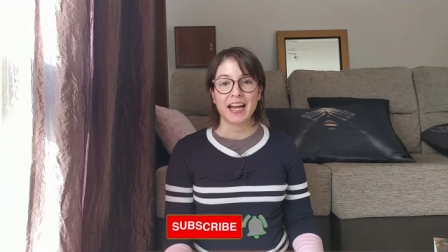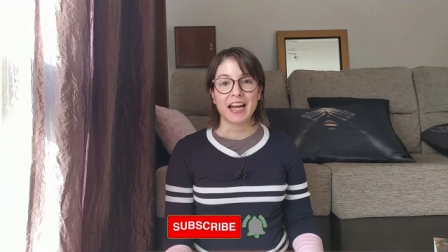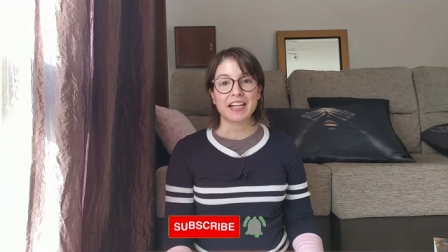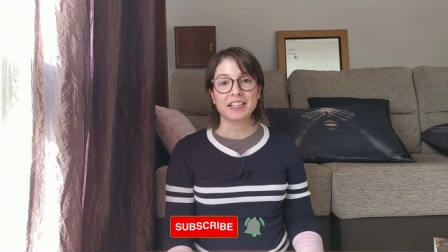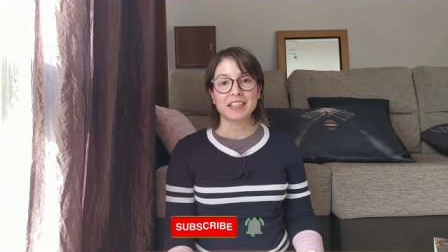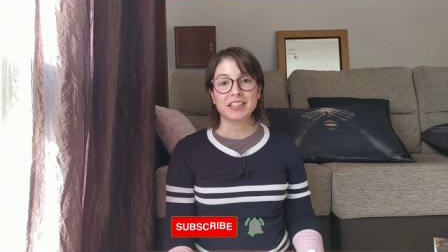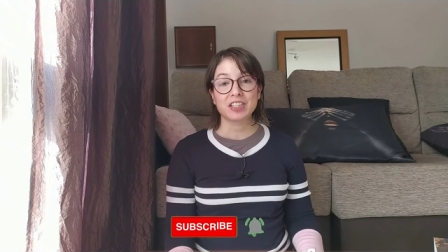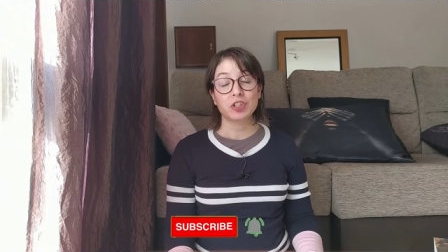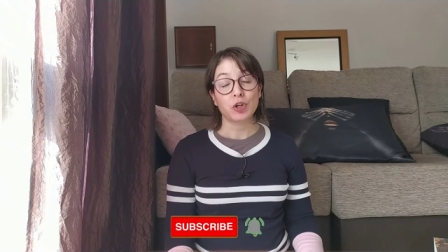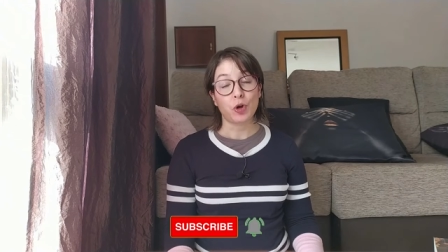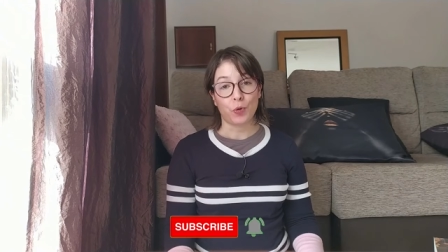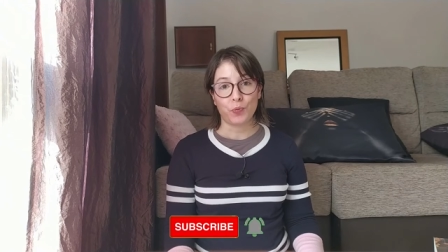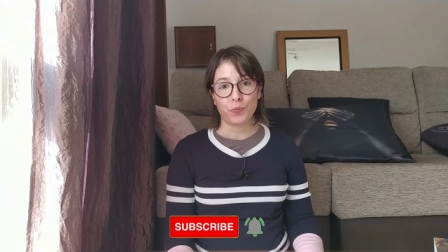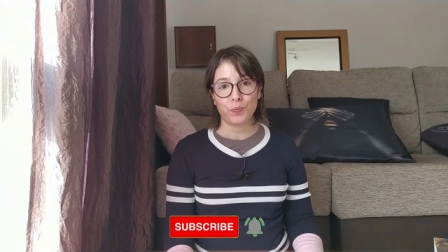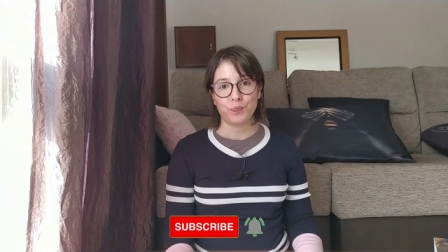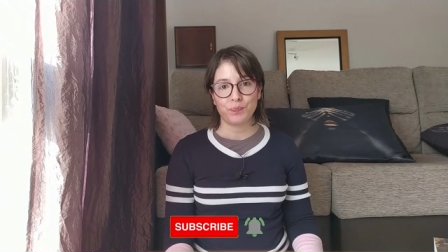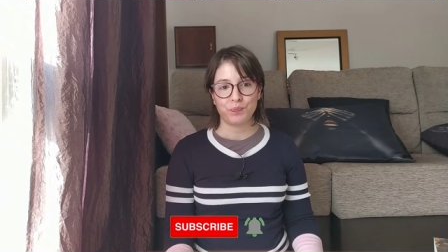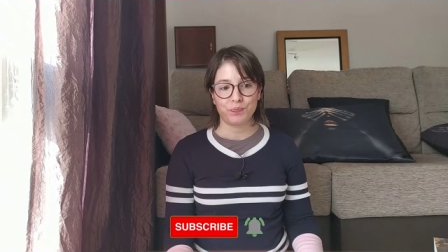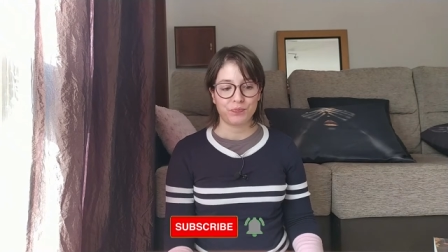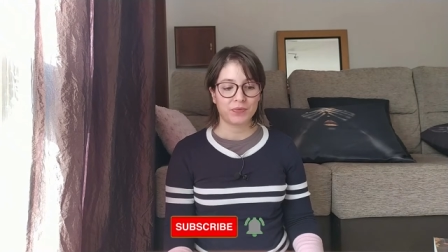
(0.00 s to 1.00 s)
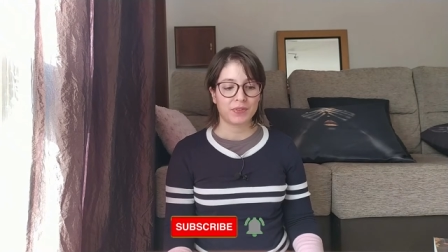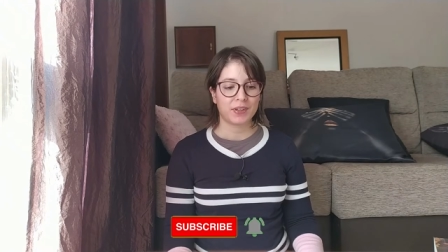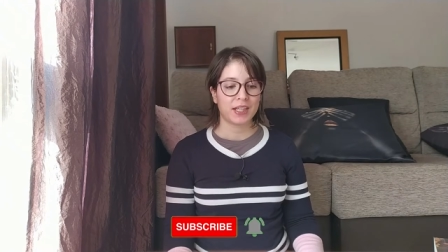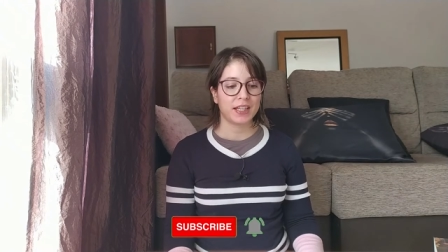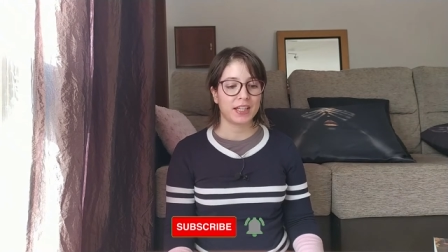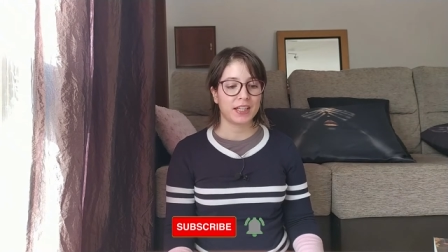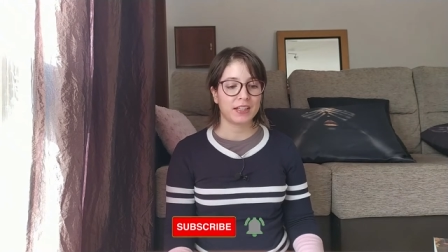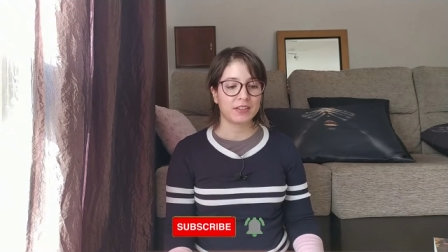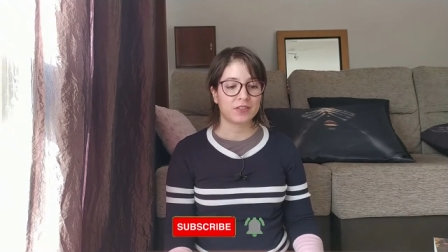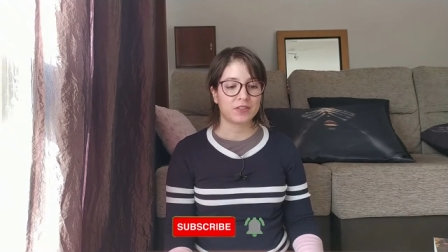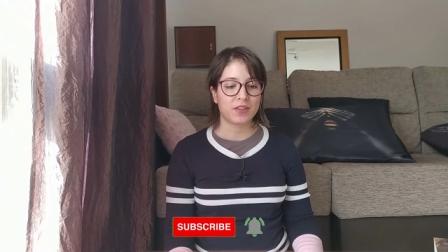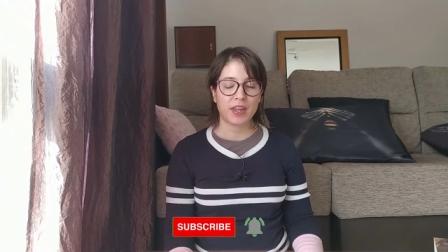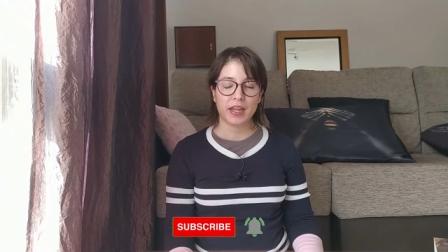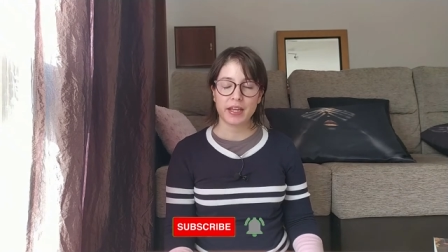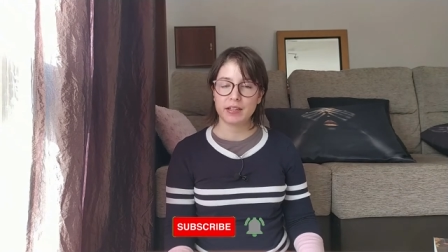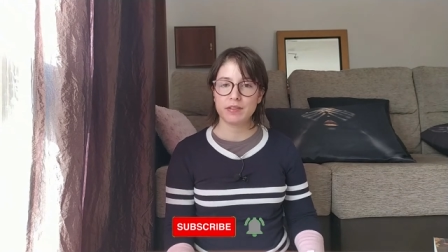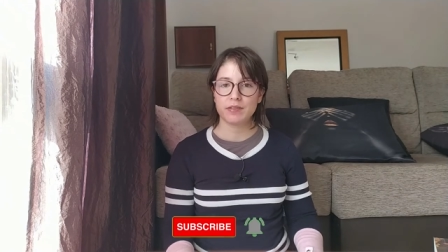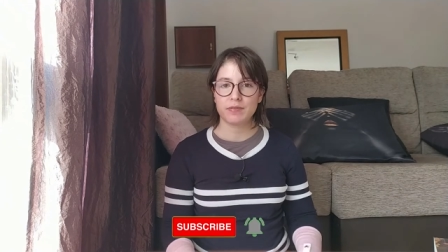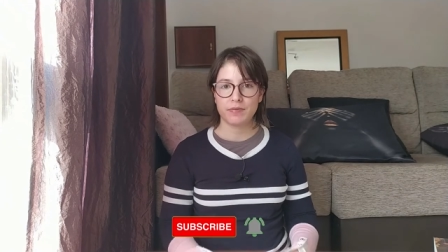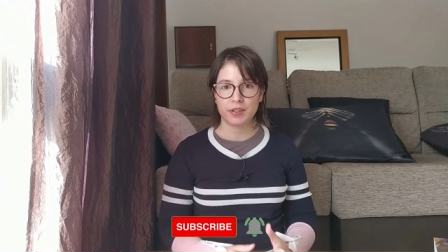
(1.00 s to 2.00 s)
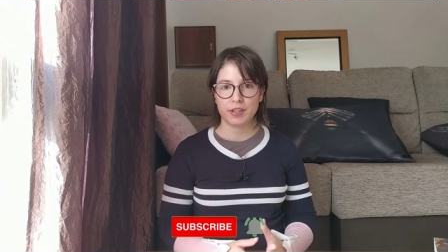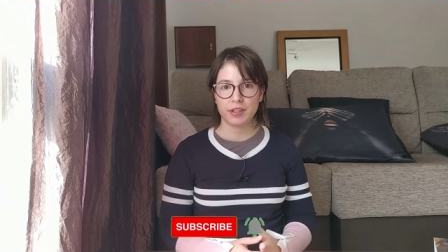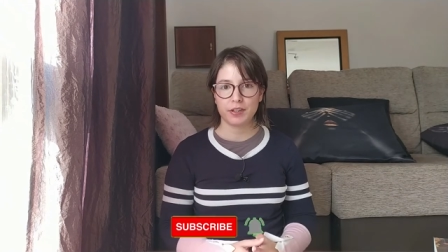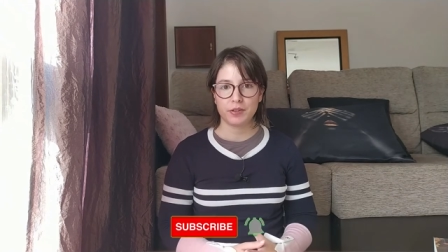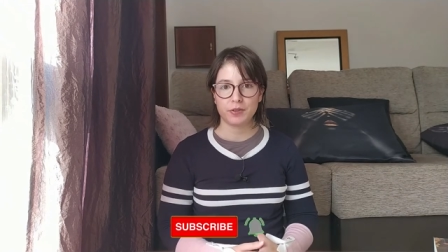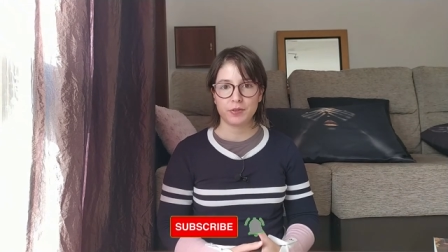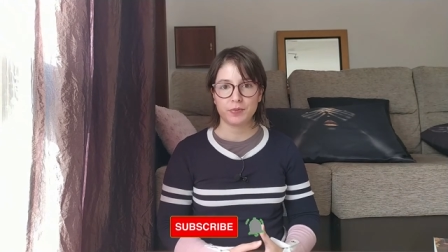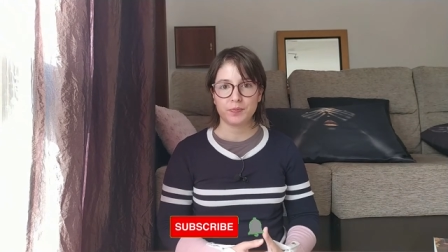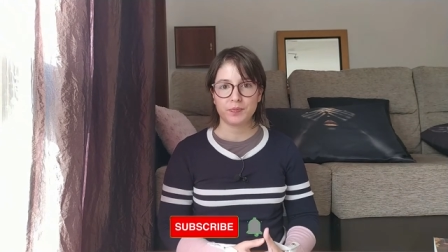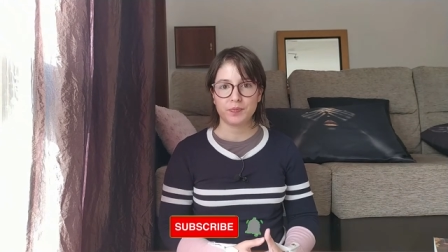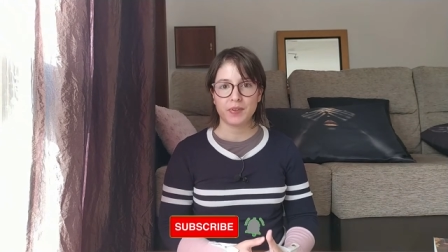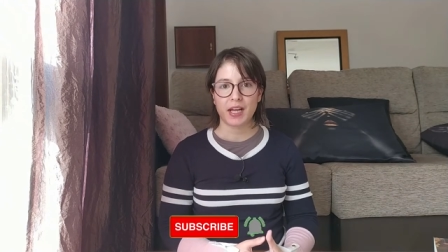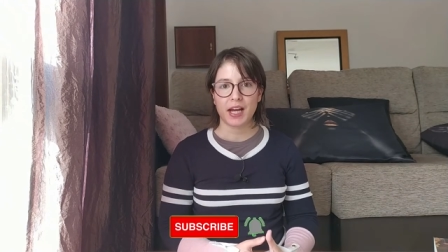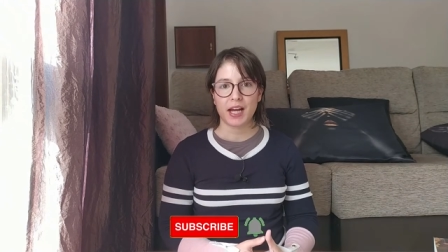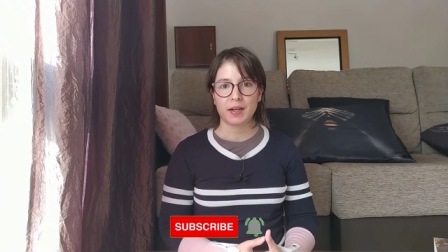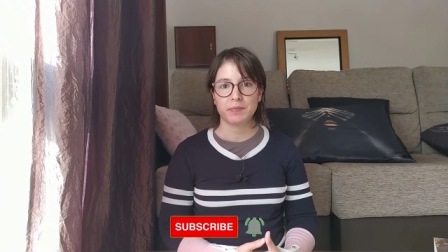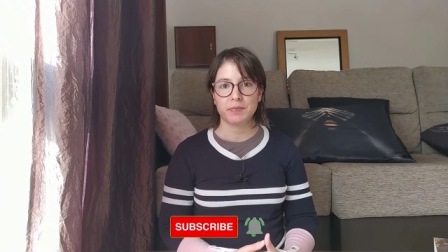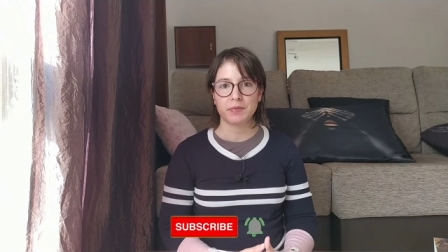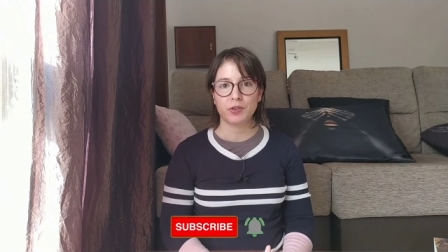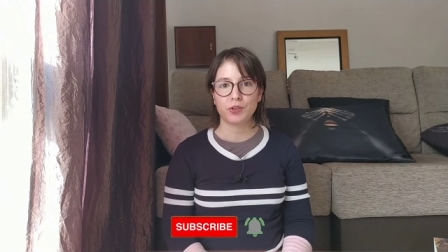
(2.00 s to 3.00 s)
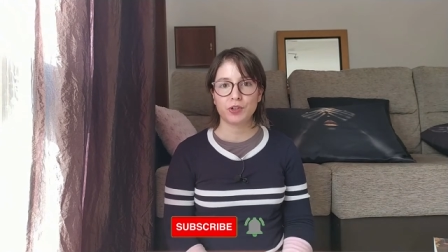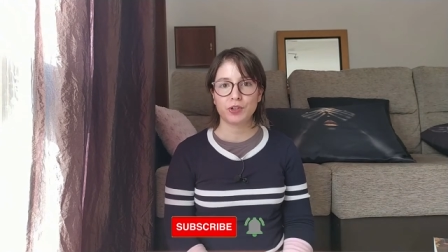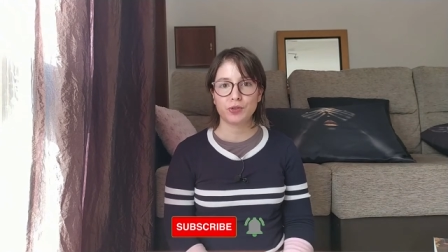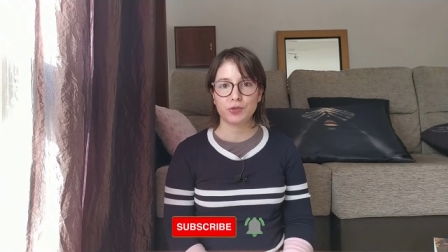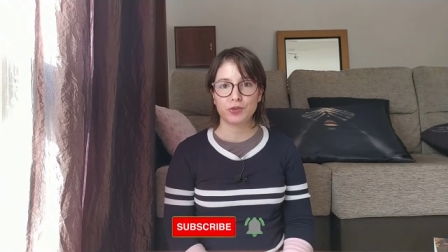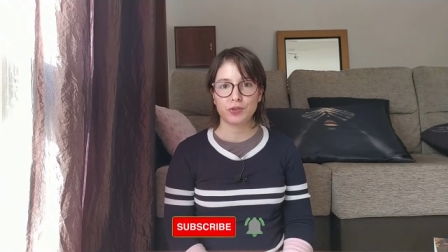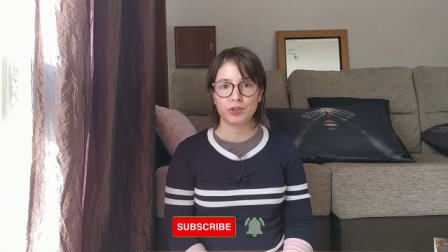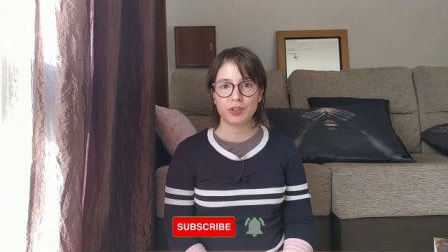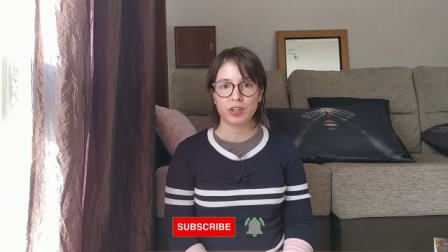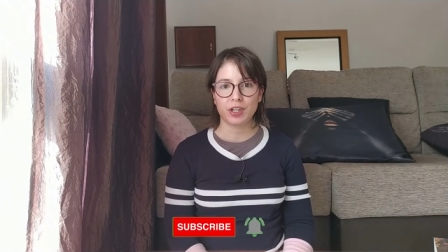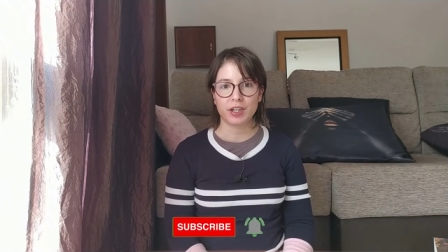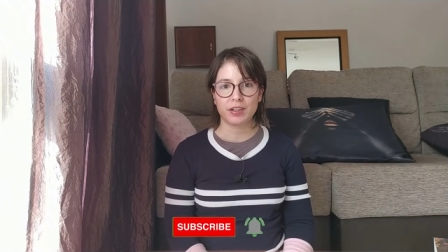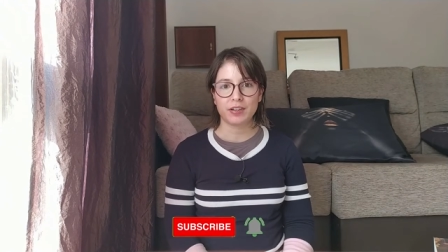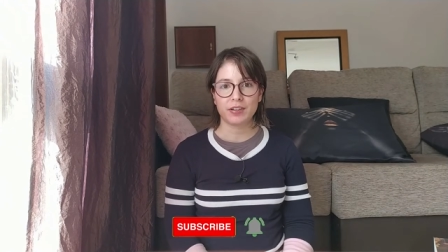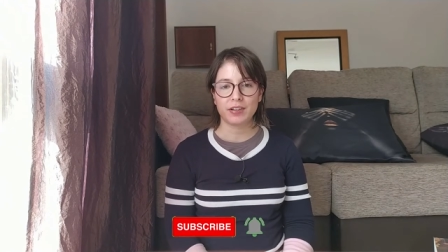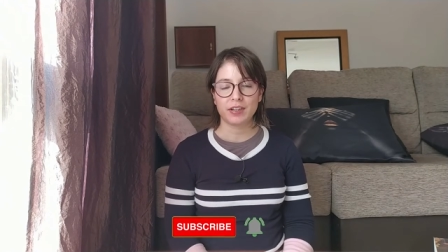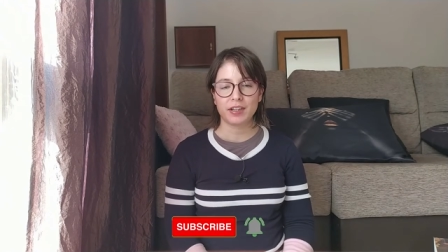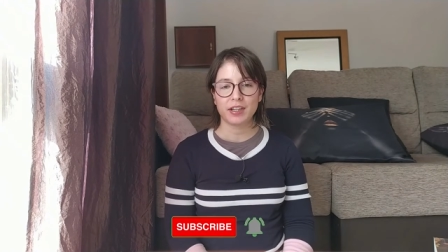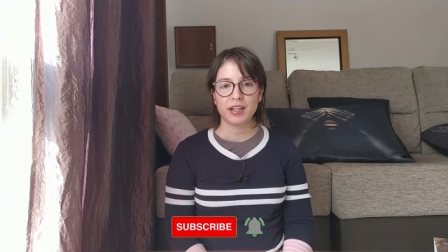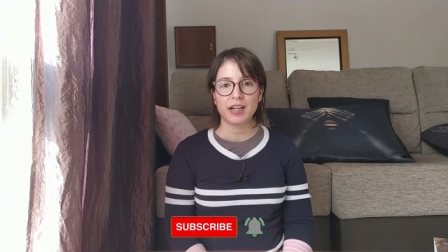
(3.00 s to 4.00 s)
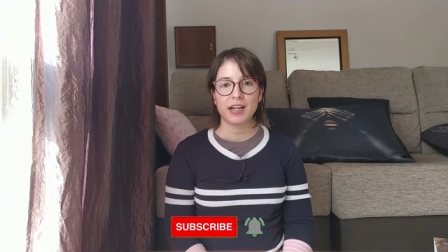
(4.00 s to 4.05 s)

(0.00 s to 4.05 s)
And so, in today's video I'm going to share